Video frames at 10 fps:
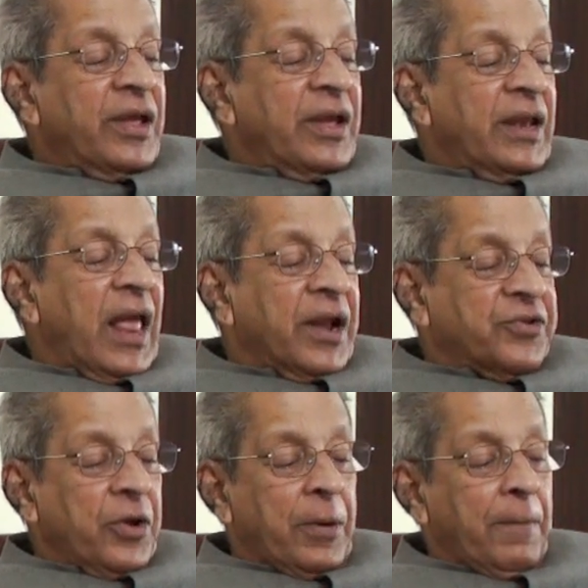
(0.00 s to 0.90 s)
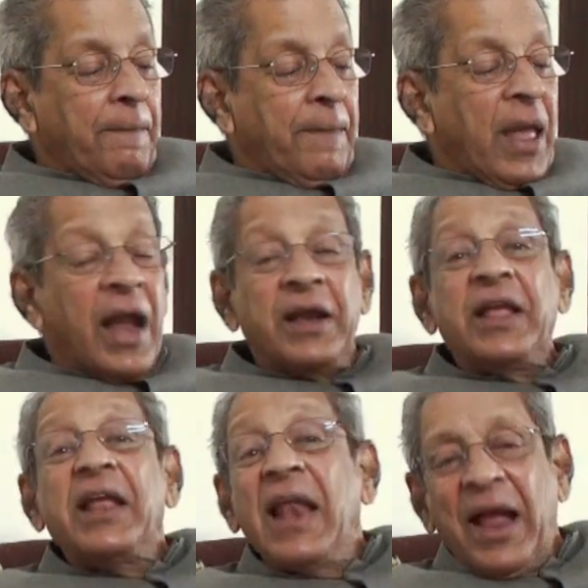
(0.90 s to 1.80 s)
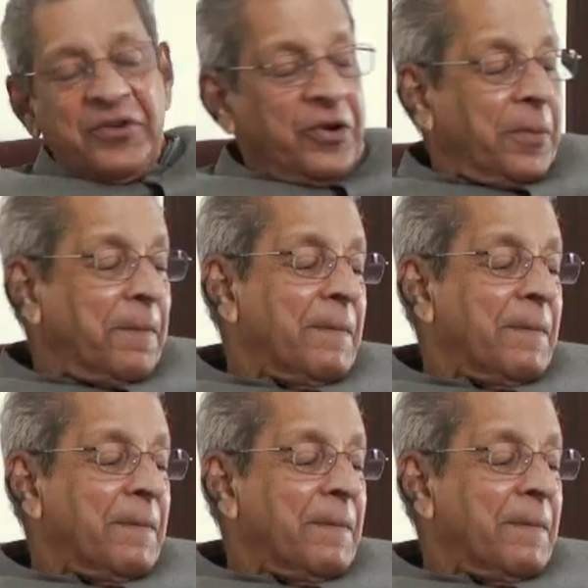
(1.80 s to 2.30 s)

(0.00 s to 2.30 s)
inaction and inaction?